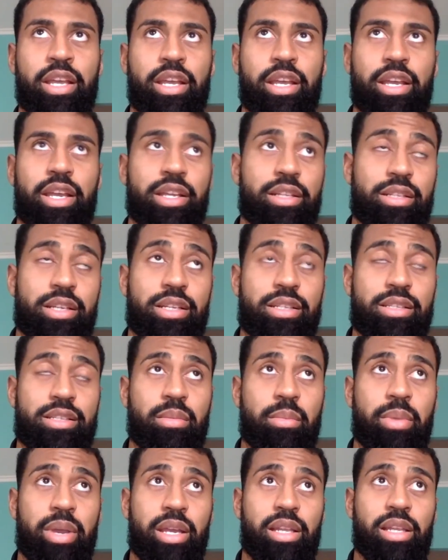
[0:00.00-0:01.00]
it's the
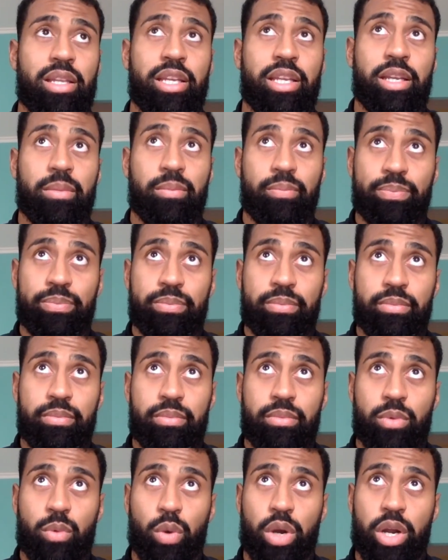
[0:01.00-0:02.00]
main league
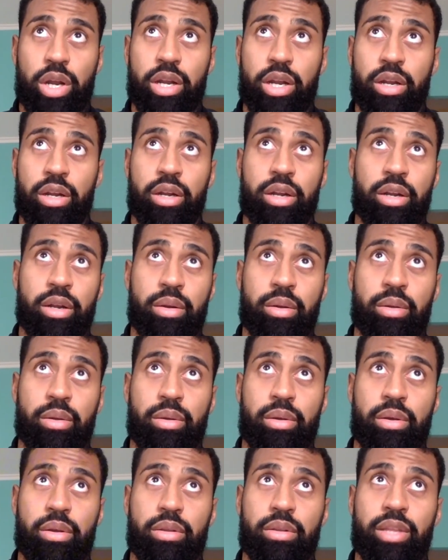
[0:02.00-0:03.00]
where
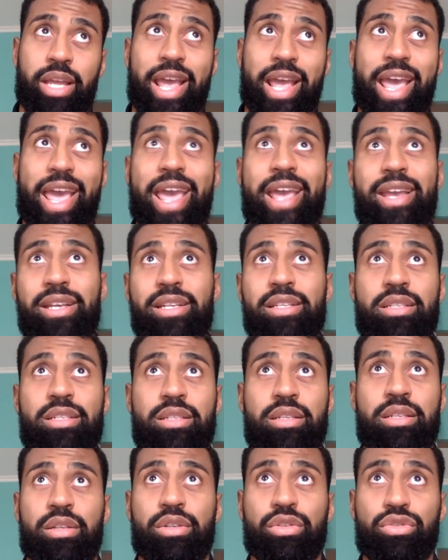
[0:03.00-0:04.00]
the
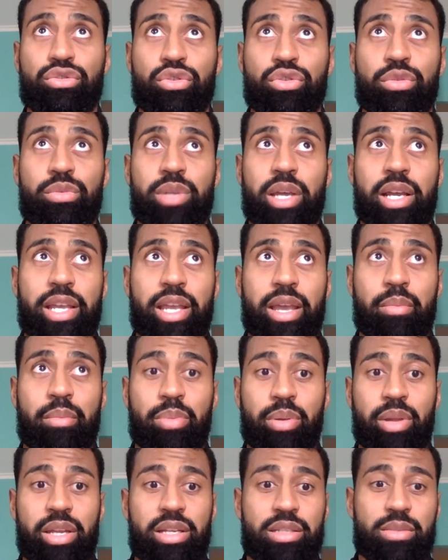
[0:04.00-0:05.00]
age group that can
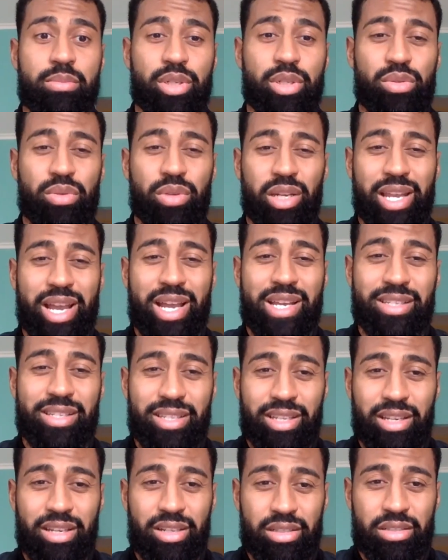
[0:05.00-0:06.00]
play is between
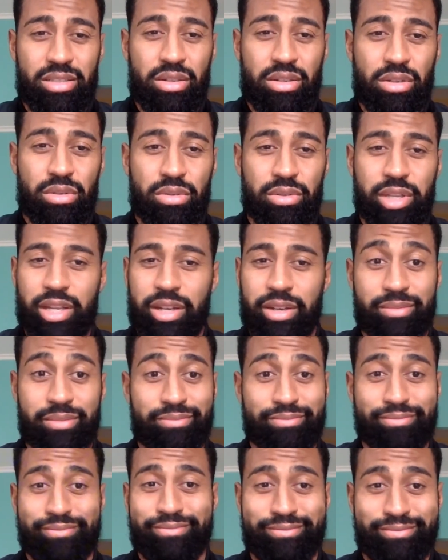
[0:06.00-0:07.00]
19 years old and
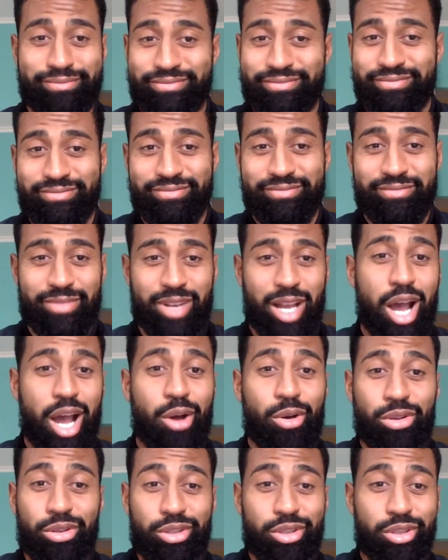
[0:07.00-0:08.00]
how
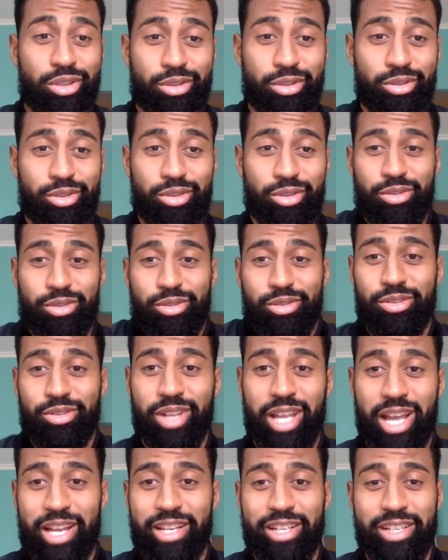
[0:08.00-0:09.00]
old do you
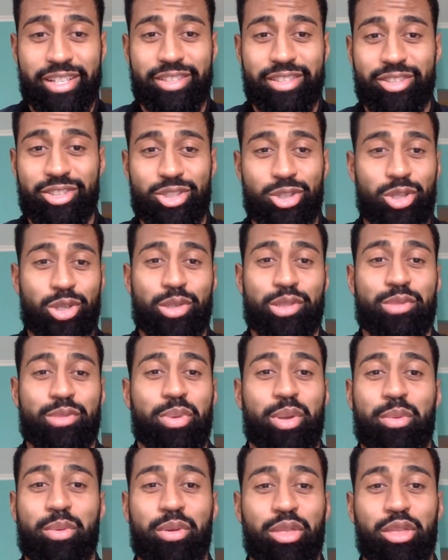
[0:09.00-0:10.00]
like? So there's
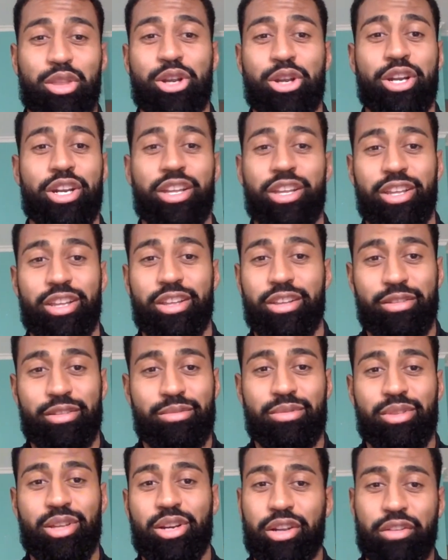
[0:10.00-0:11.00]
people 30,
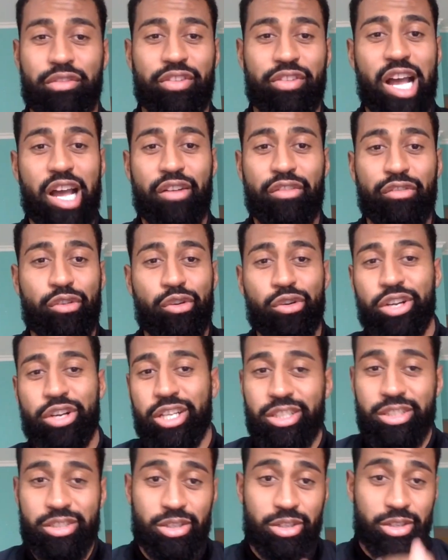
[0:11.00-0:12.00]
35, 40
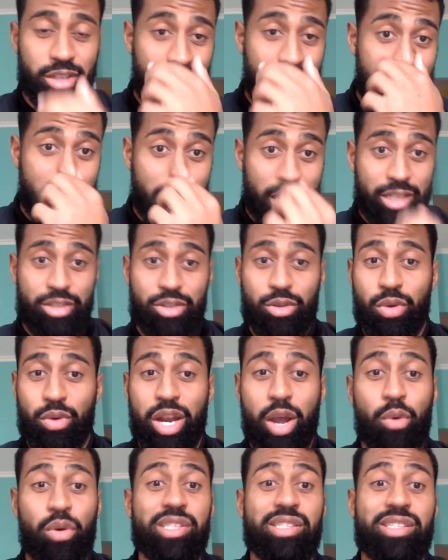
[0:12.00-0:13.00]
years old. So when
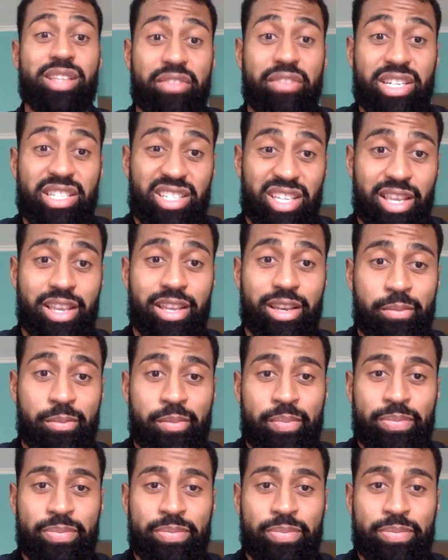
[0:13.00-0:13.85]
I was 17,